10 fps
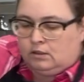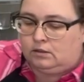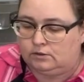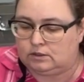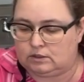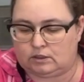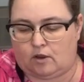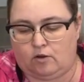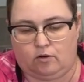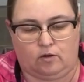
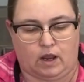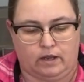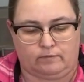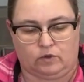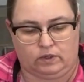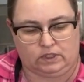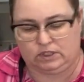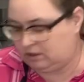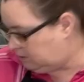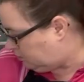So I'm going
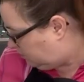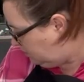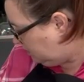to